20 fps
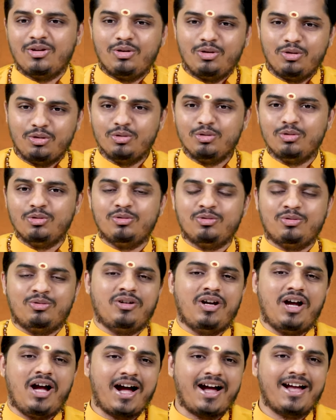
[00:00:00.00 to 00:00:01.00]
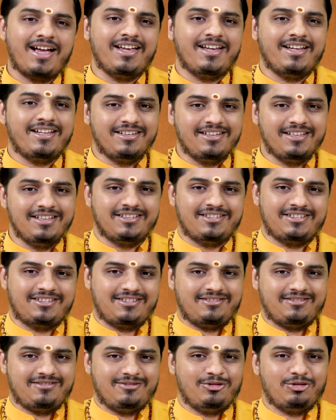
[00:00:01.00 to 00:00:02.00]
You, I,
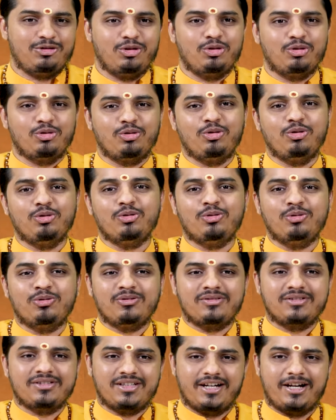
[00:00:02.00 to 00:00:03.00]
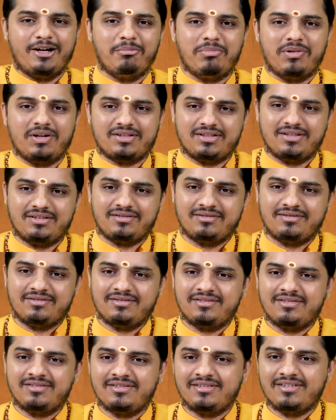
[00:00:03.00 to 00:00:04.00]
this. So you, second person.
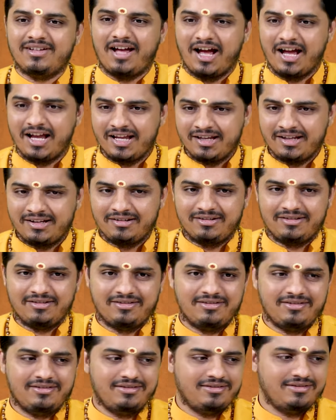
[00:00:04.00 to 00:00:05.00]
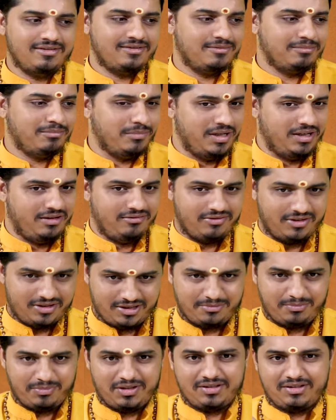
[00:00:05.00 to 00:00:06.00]
I, me,
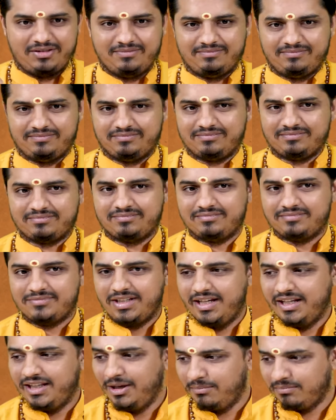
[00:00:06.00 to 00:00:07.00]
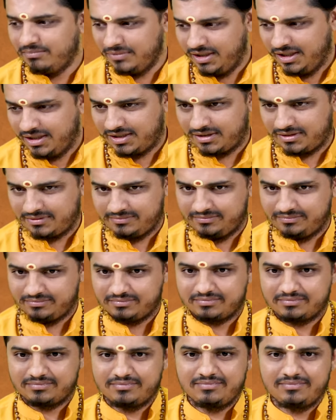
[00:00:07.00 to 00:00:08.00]
first person. Idam, this.
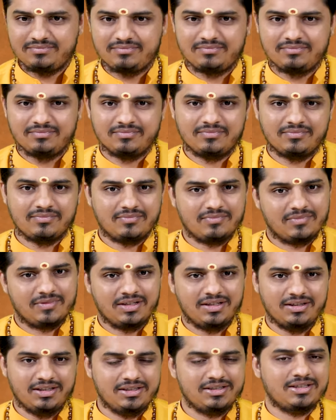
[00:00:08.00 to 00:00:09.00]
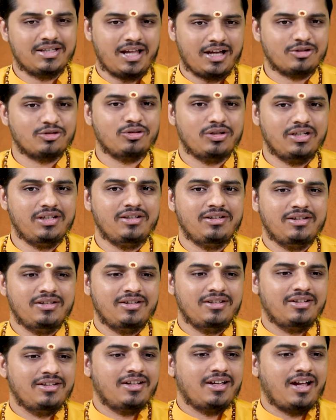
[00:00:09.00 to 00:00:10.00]
This is actually
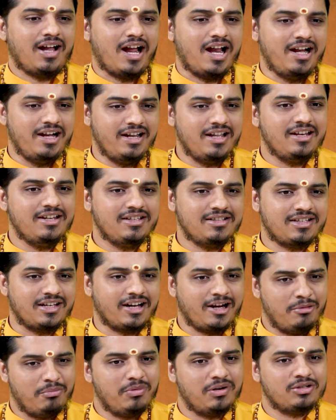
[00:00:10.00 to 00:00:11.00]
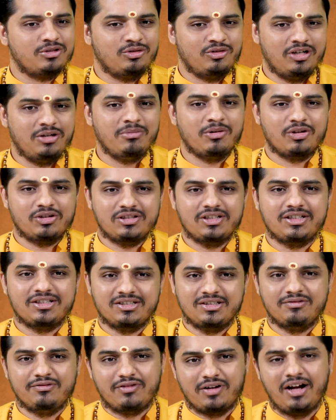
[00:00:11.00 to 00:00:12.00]
ideally second person only because it is
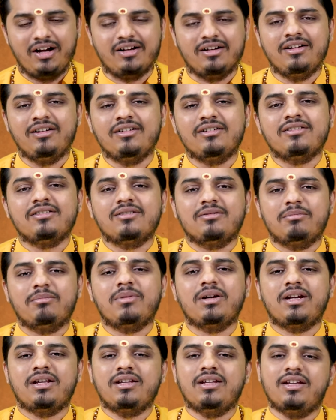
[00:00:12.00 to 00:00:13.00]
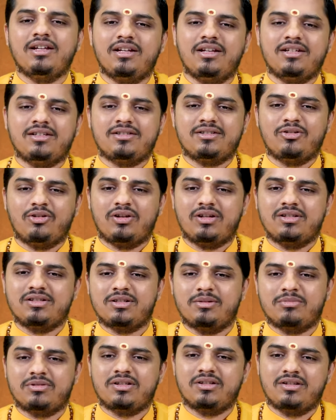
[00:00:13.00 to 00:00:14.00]
in front, but in English or in
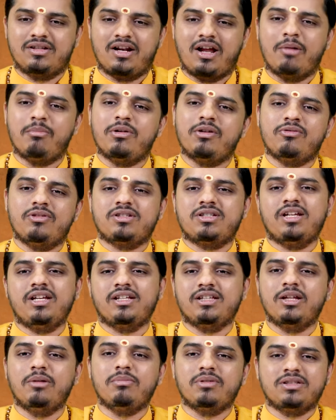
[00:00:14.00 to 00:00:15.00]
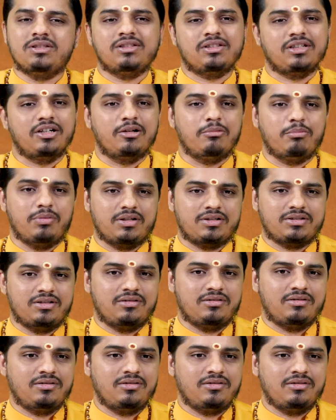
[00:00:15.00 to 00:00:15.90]
Sanskrit grammar we say idam is third person.